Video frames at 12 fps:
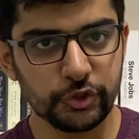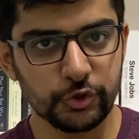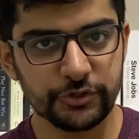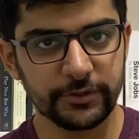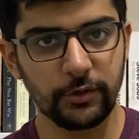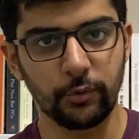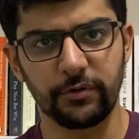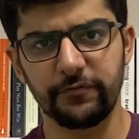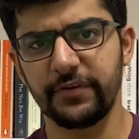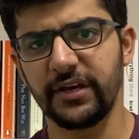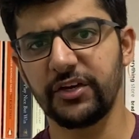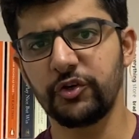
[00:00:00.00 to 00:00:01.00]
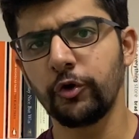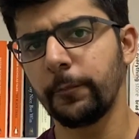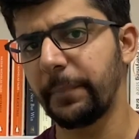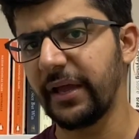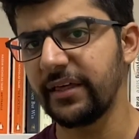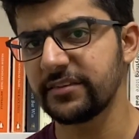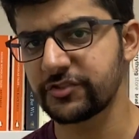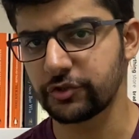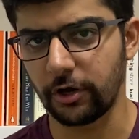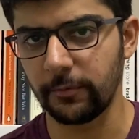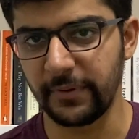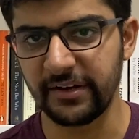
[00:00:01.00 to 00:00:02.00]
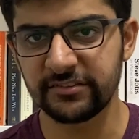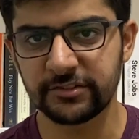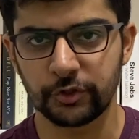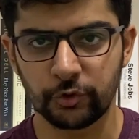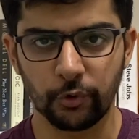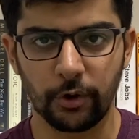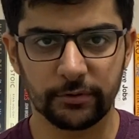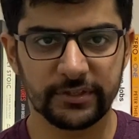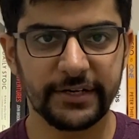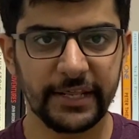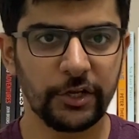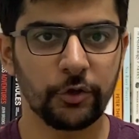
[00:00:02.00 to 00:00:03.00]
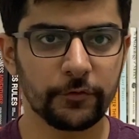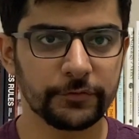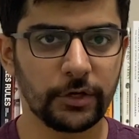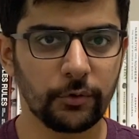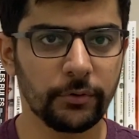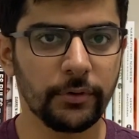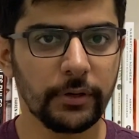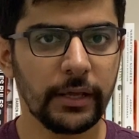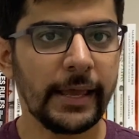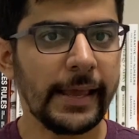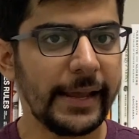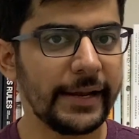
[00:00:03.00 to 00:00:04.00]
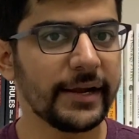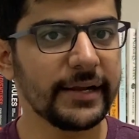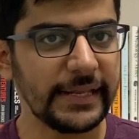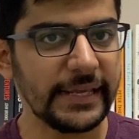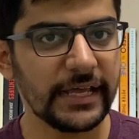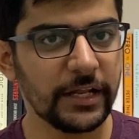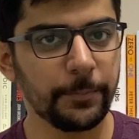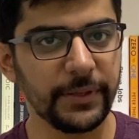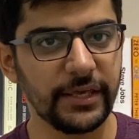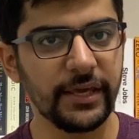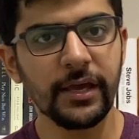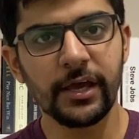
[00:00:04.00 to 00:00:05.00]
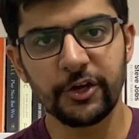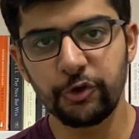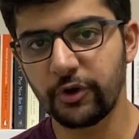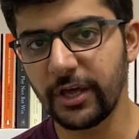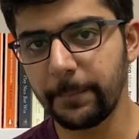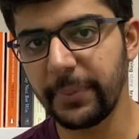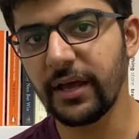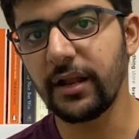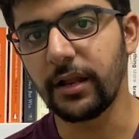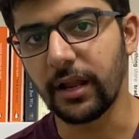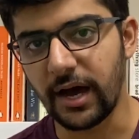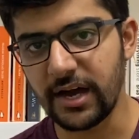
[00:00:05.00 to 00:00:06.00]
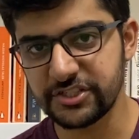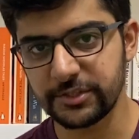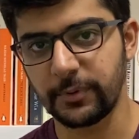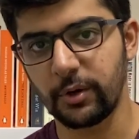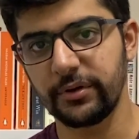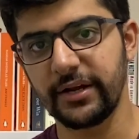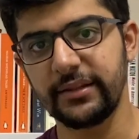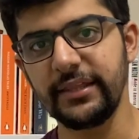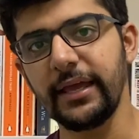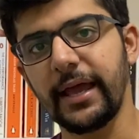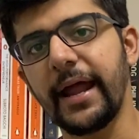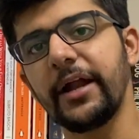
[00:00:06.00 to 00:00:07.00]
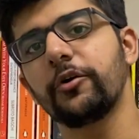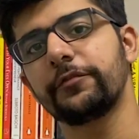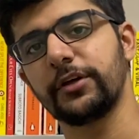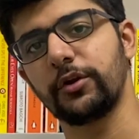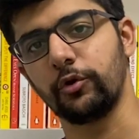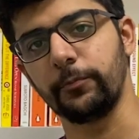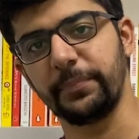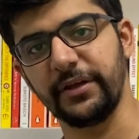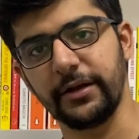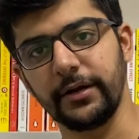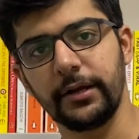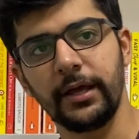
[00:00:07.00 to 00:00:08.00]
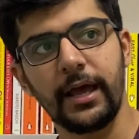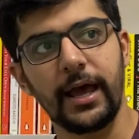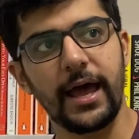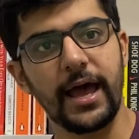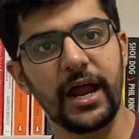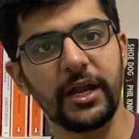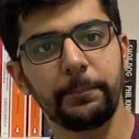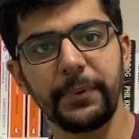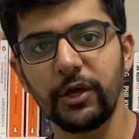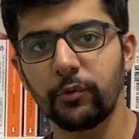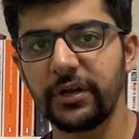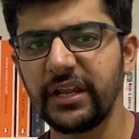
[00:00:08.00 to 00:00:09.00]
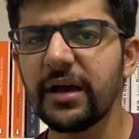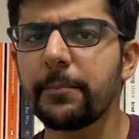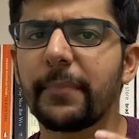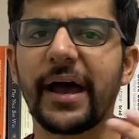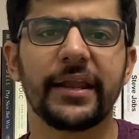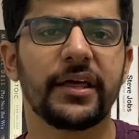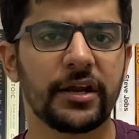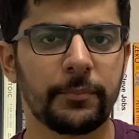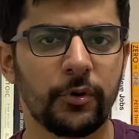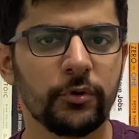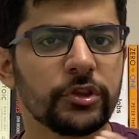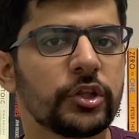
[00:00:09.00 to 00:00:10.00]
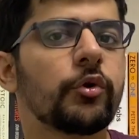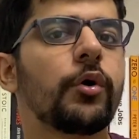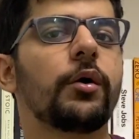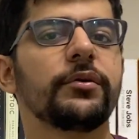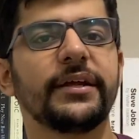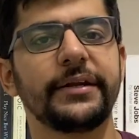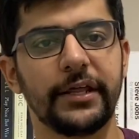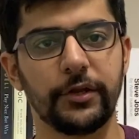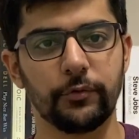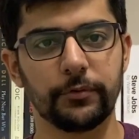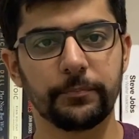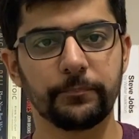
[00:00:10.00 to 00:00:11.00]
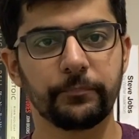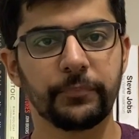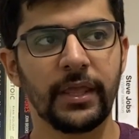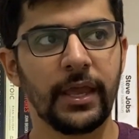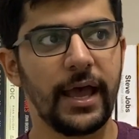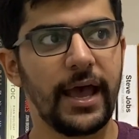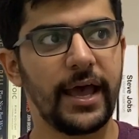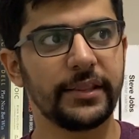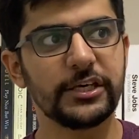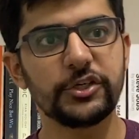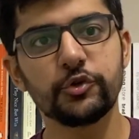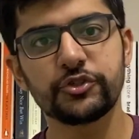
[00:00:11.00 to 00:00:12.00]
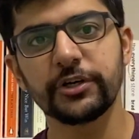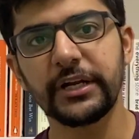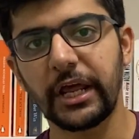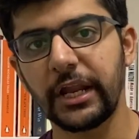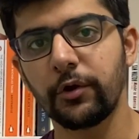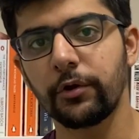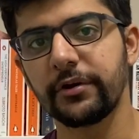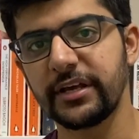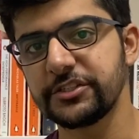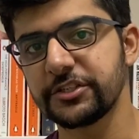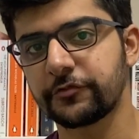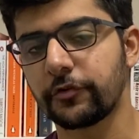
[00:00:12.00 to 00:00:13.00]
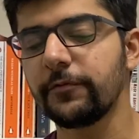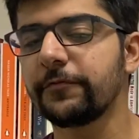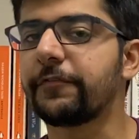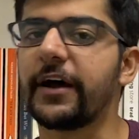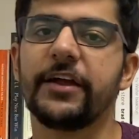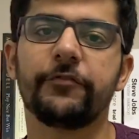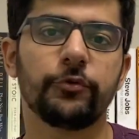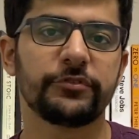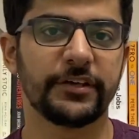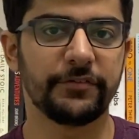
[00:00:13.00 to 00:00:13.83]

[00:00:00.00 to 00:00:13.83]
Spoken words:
your usual loan where you pay installments throughout the tenure of the loan, in a TLB you can pay a large amount at the end of the loan period and pay only a minor amount throughout the tenure. And the usual tenure ranges from 5 to